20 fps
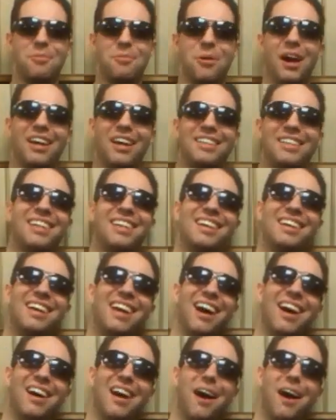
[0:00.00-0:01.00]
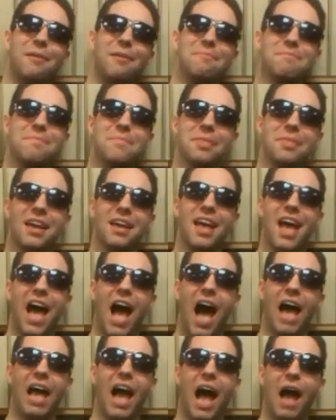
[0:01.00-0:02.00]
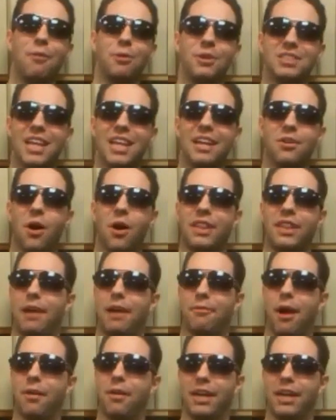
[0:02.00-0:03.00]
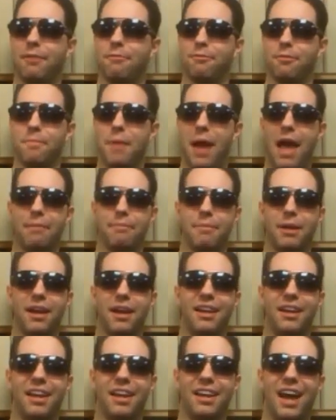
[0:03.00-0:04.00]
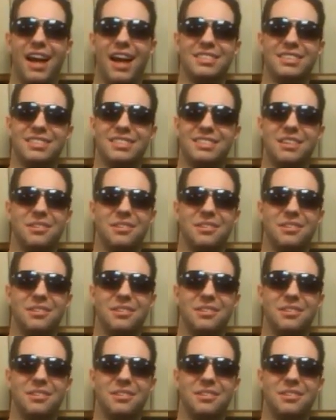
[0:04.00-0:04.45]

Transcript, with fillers: But um, I, I wish they'd gone that route again for Batman, and I just